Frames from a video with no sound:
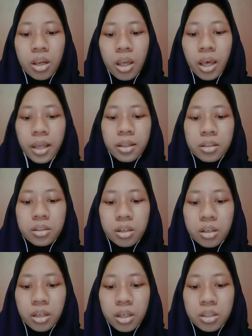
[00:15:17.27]
and the
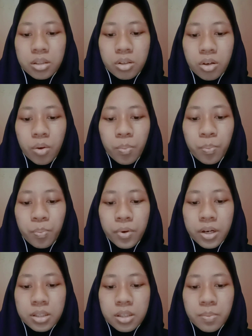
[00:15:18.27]
third is
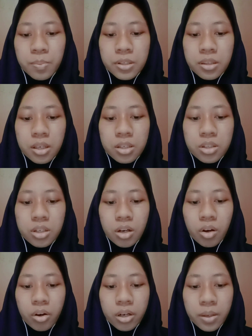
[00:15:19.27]
co-precipitation
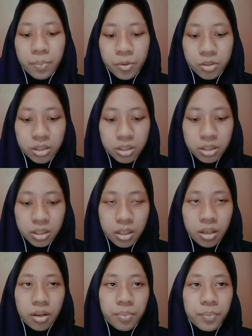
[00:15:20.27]
or deposition.
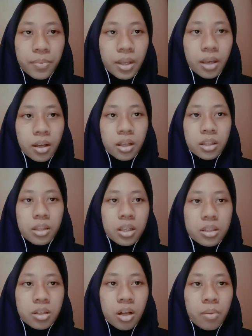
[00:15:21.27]

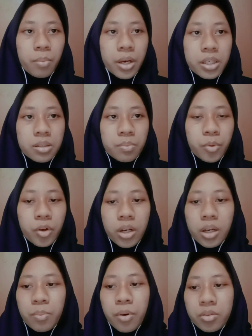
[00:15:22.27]
That's all my summary
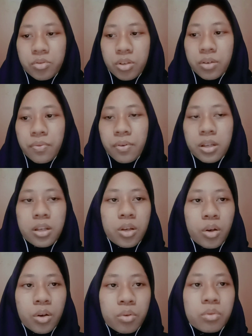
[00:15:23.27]
about 3
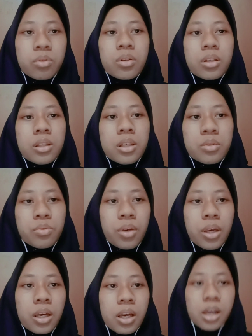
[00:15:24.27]
video this
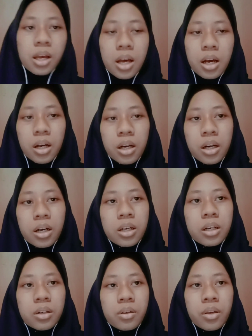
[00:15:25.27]
week.
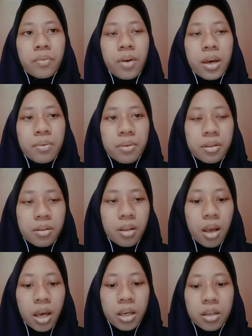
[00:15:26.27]
If
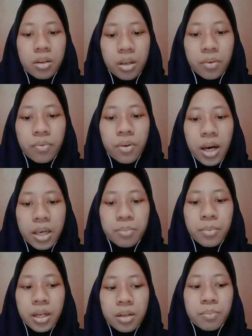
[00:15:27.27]
I
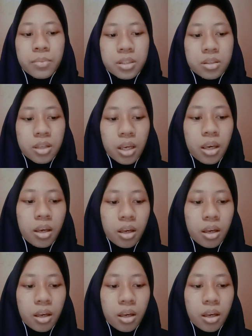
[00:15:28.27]
made a mistake,